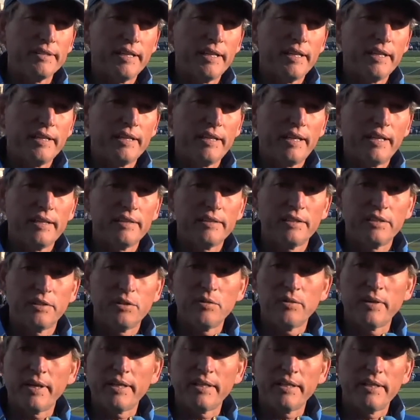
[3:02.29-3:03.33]
And and to
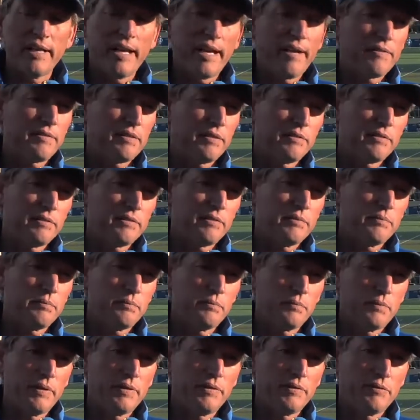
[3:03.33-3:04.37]
do that, you have to,
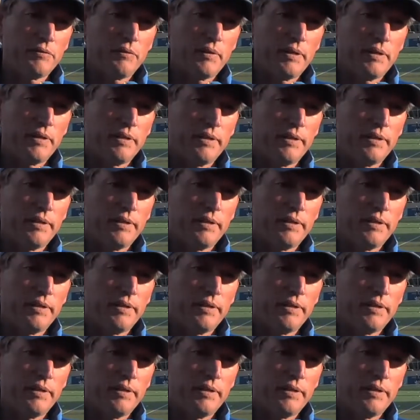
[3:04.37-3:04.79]
in in,